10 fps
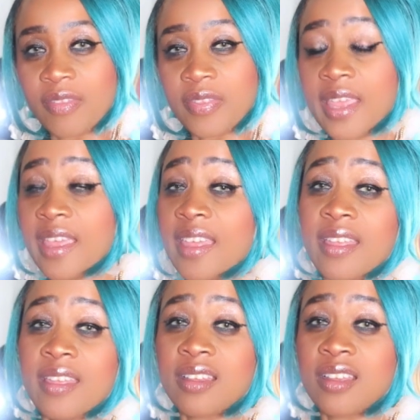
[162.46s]

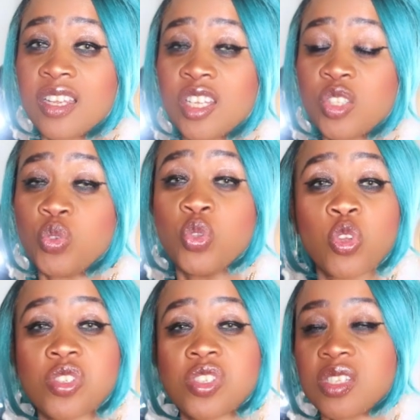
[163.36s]
They do
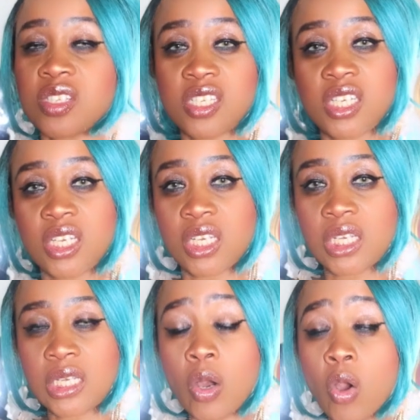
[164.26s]
not see
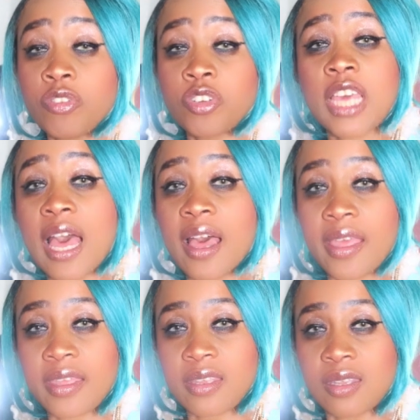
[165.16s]
other
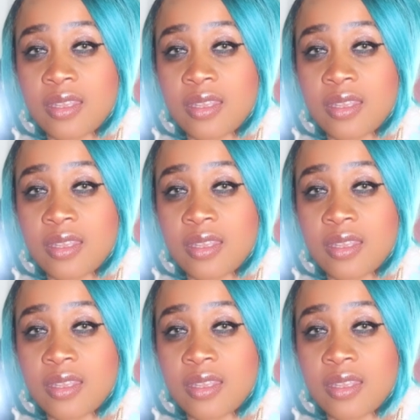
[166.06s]
guy